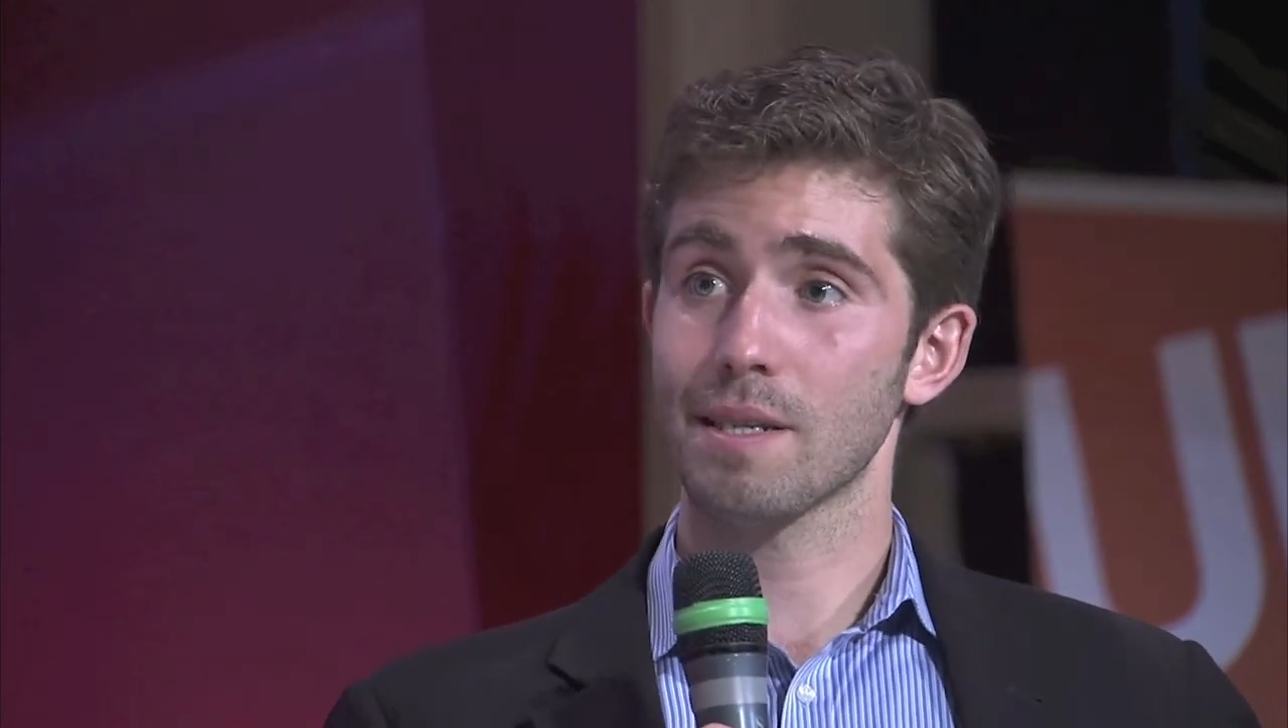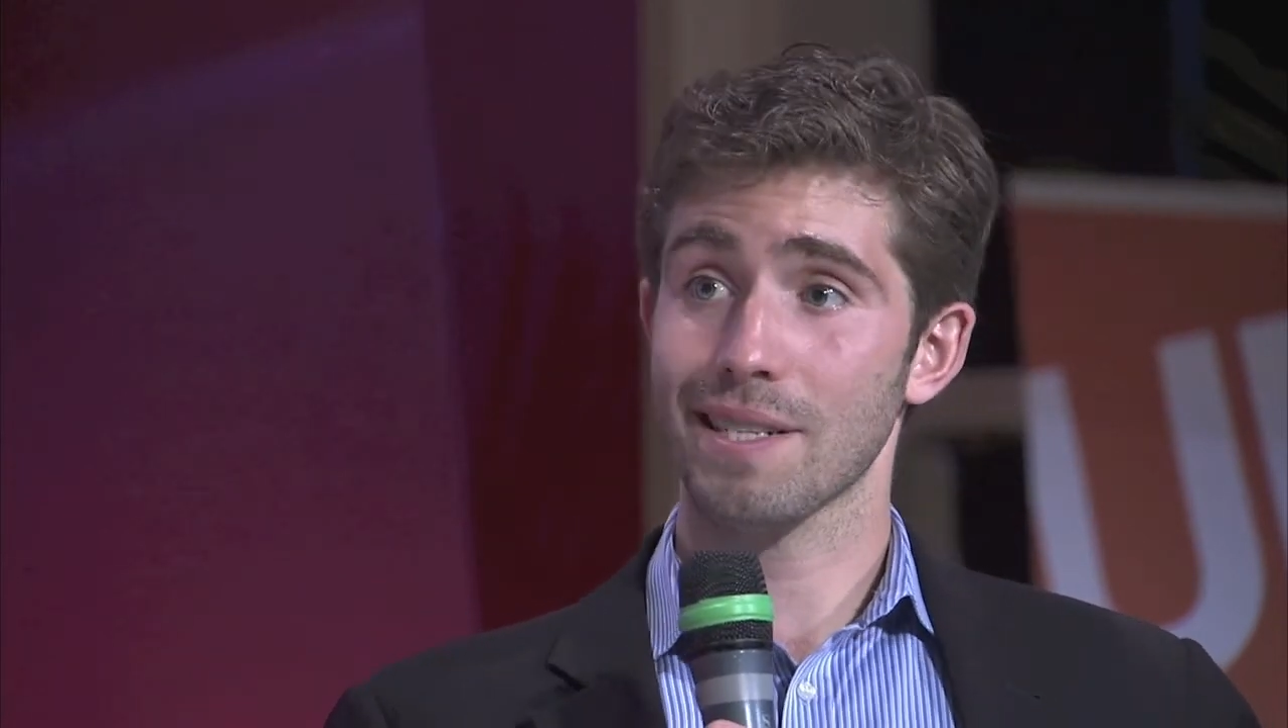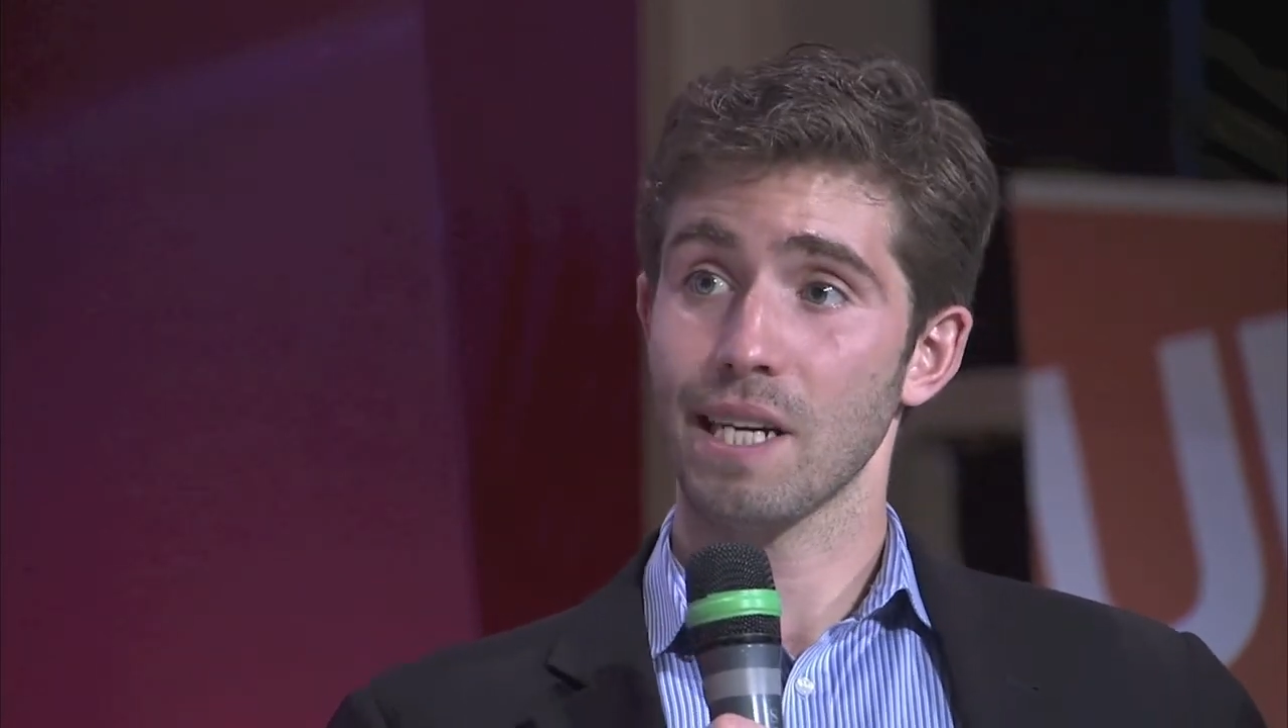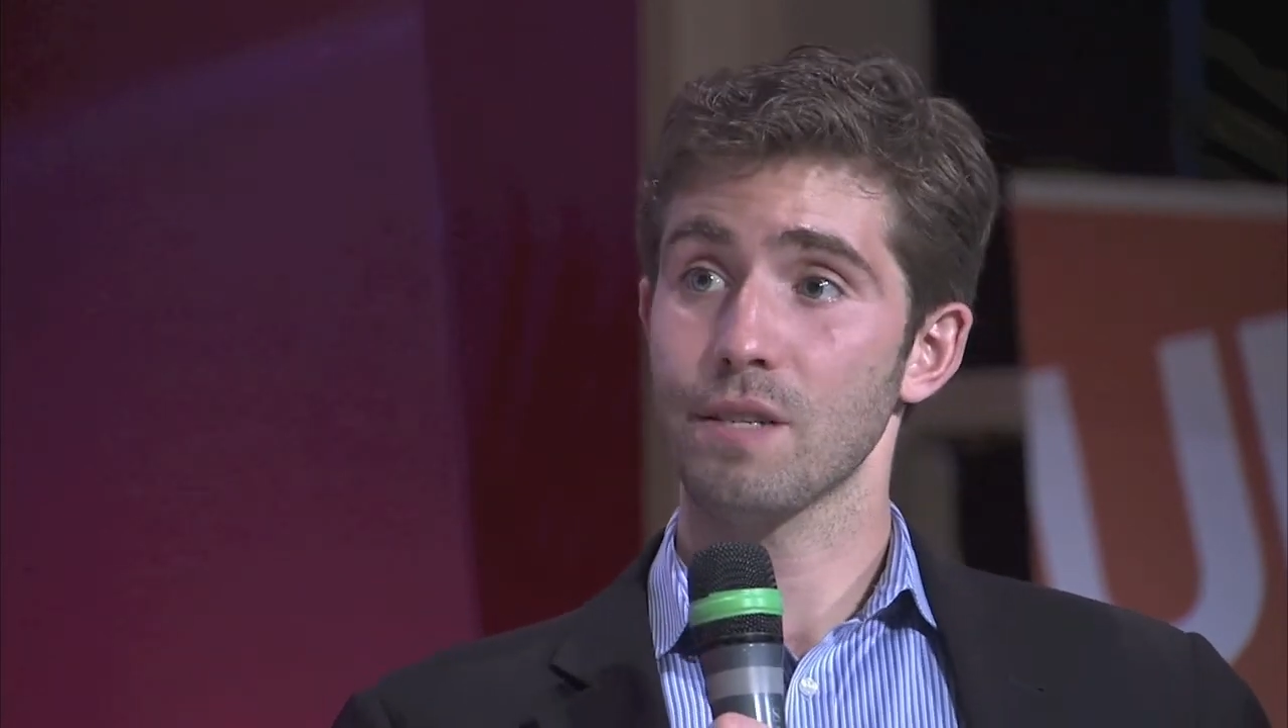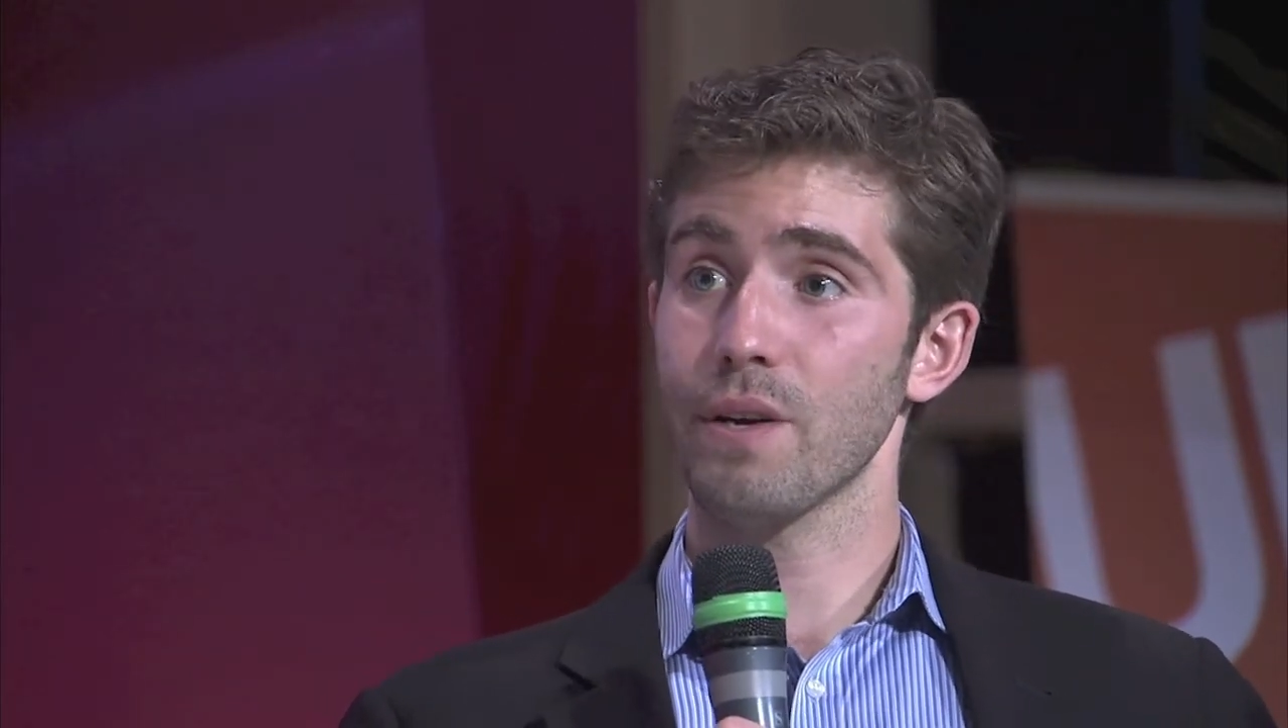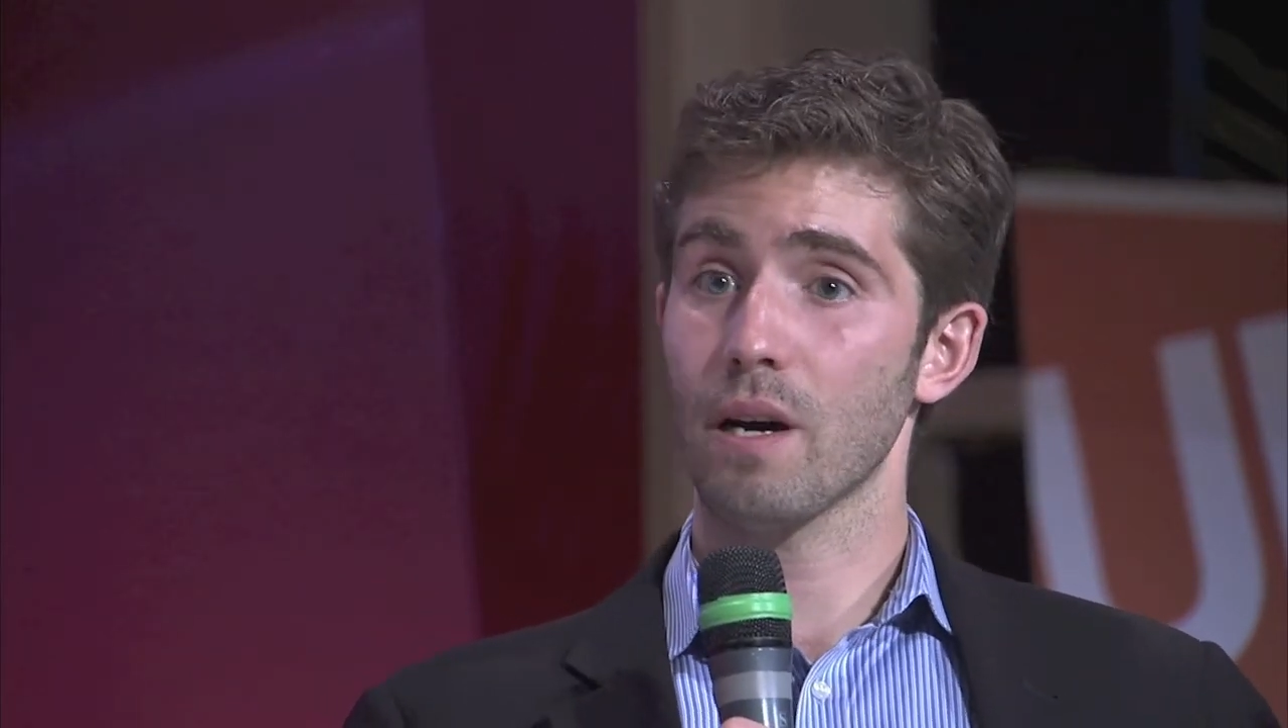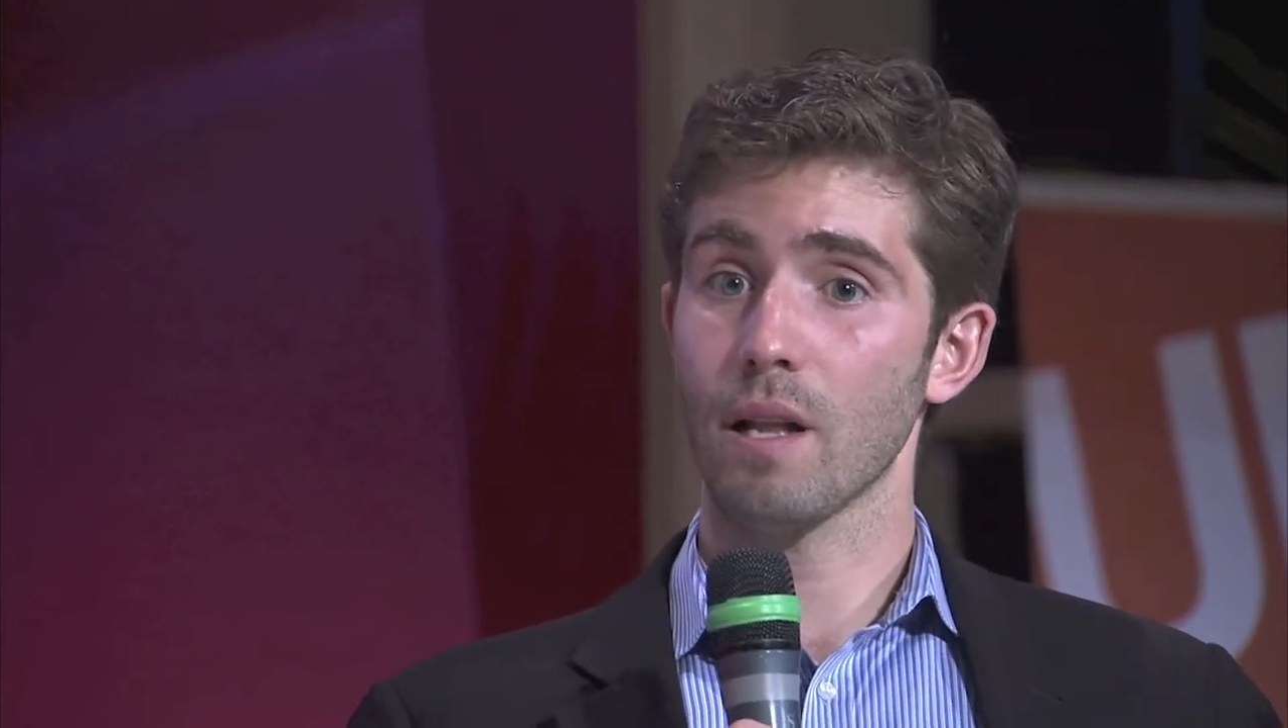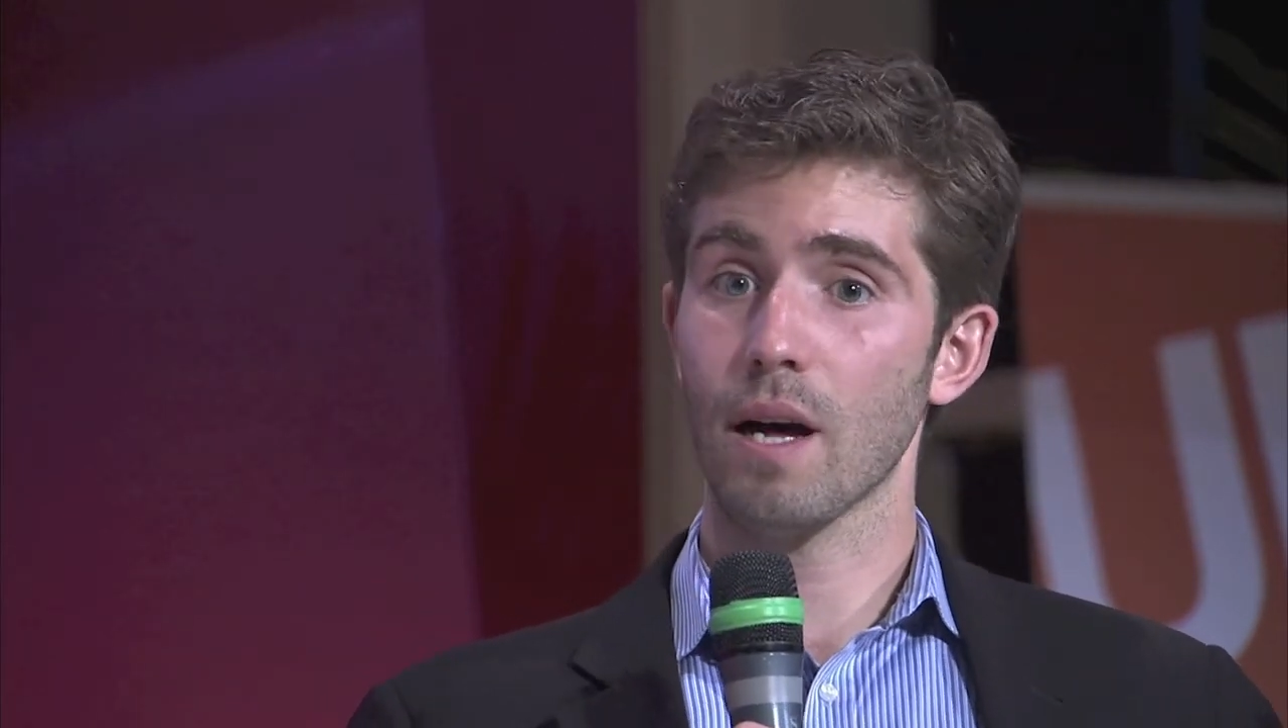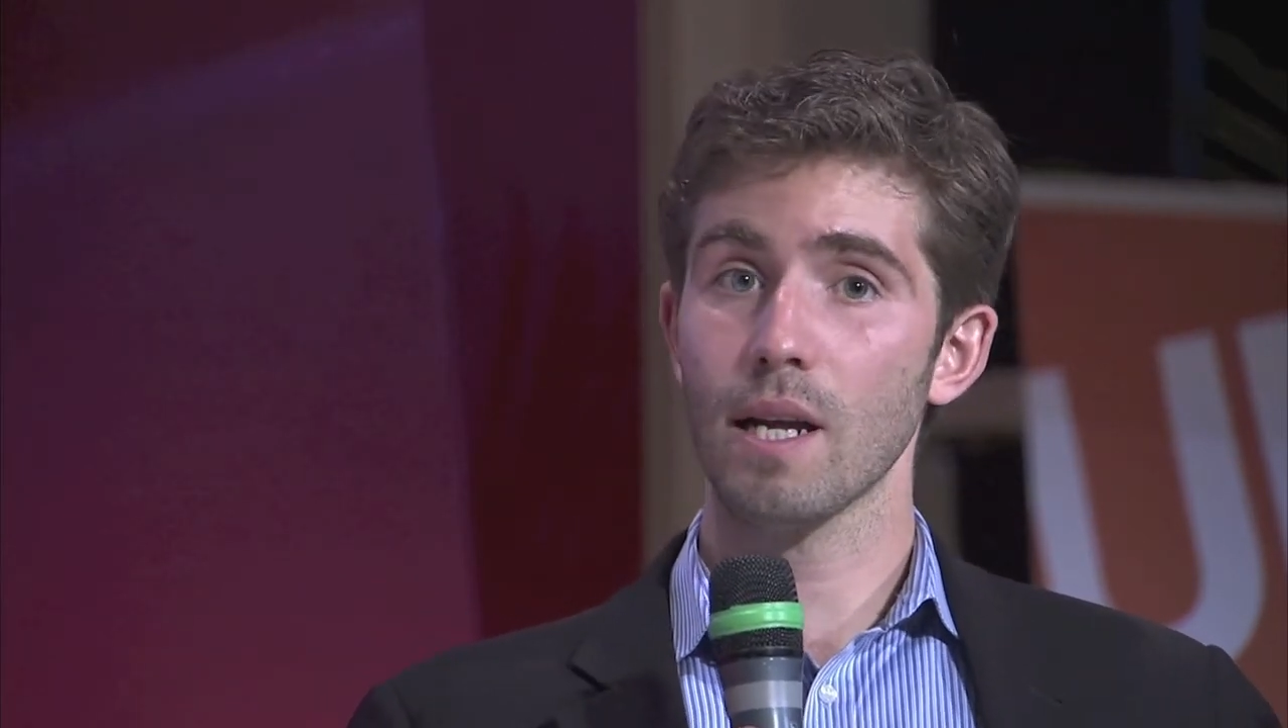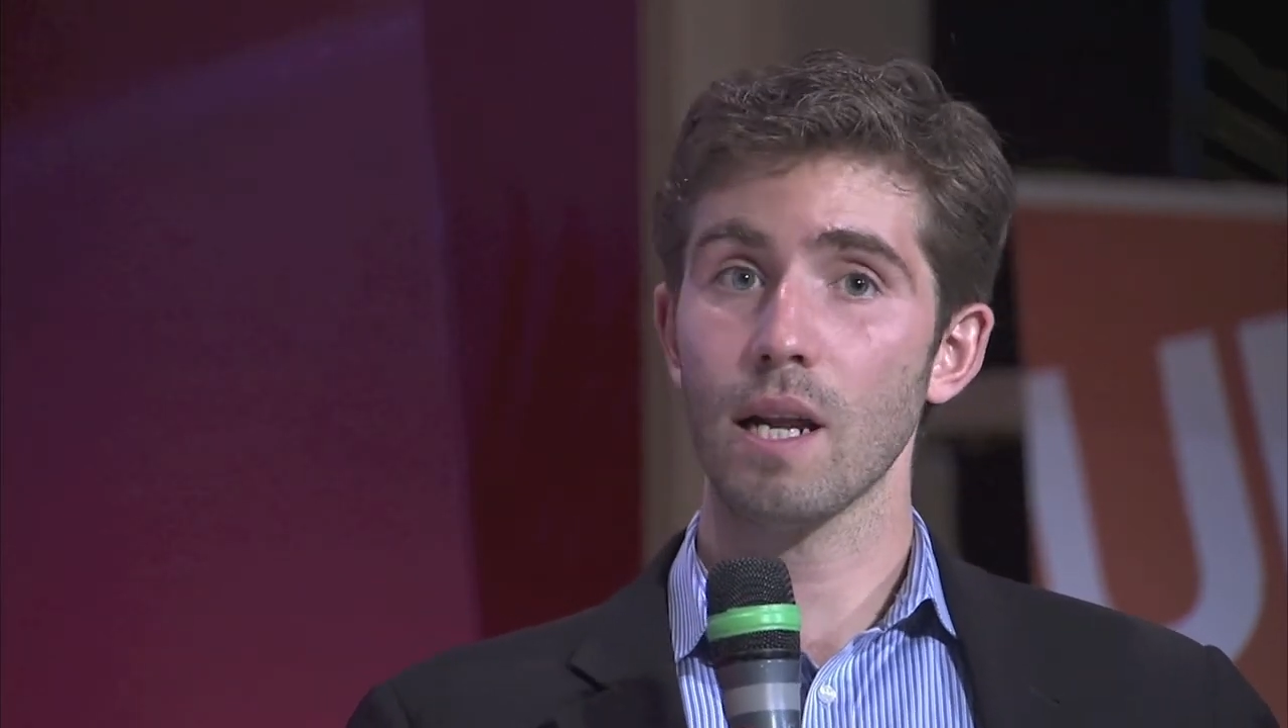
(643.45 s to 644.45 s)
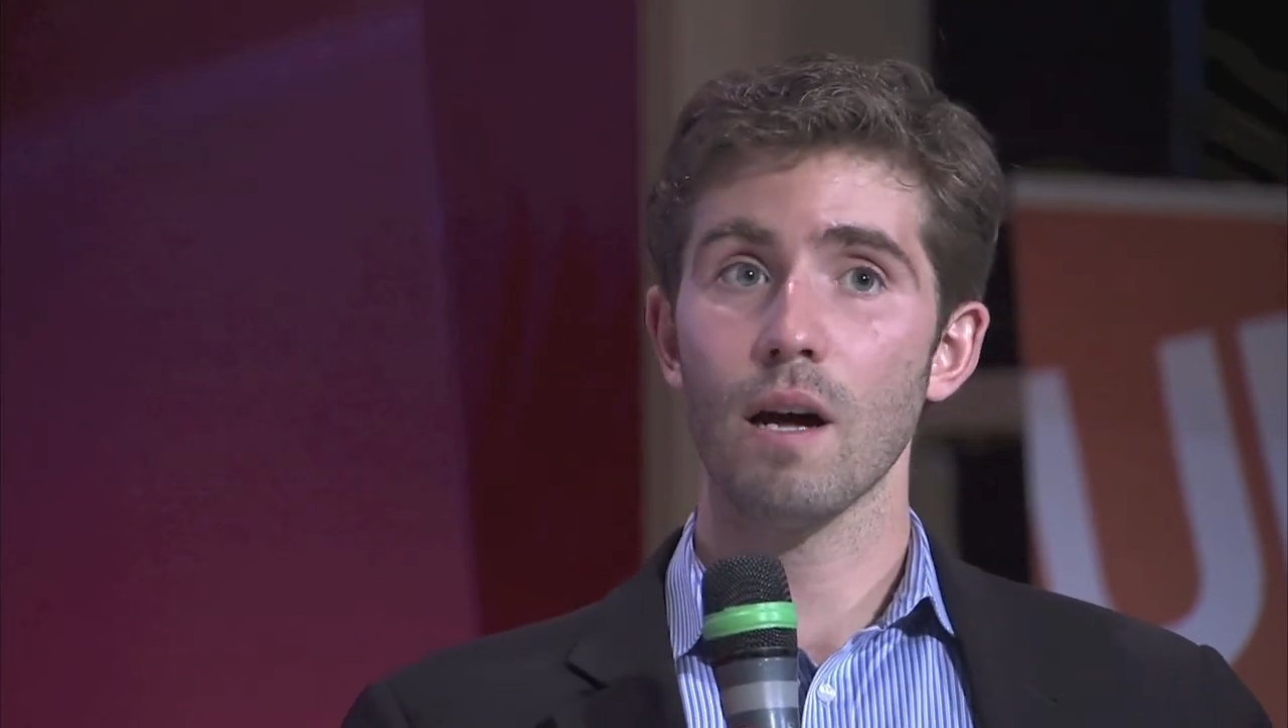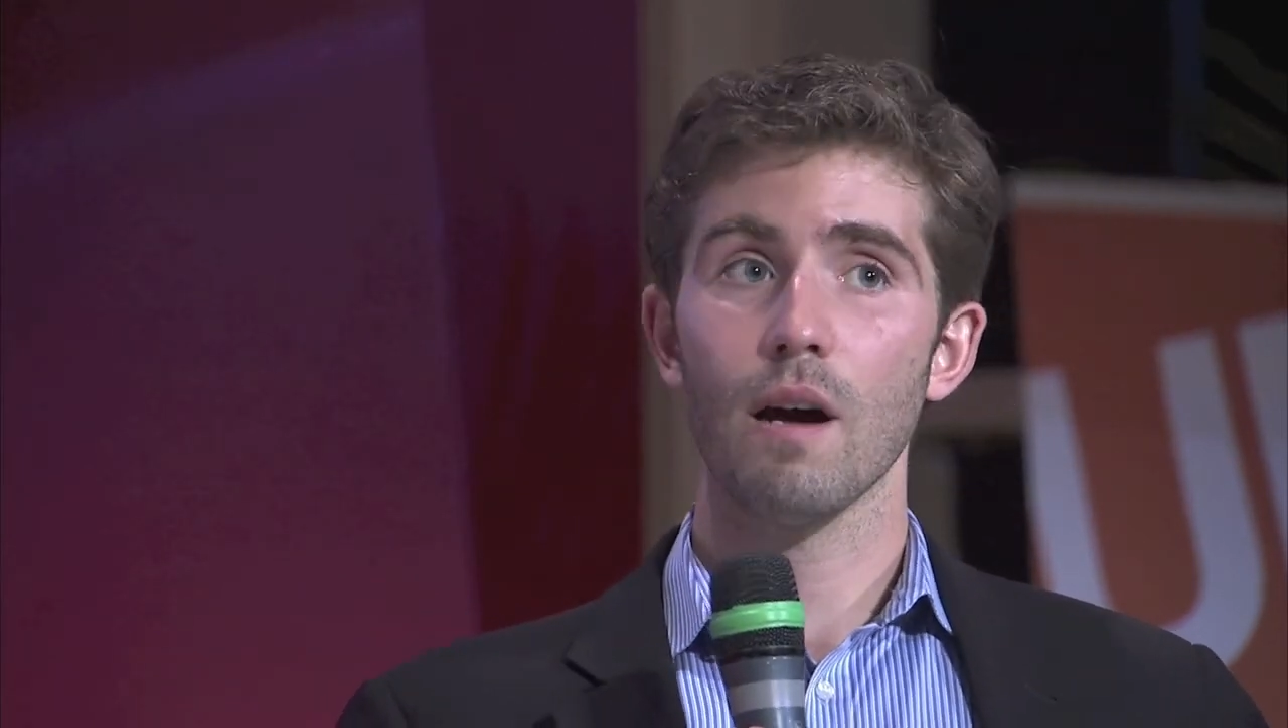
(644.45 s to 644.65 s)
successfully online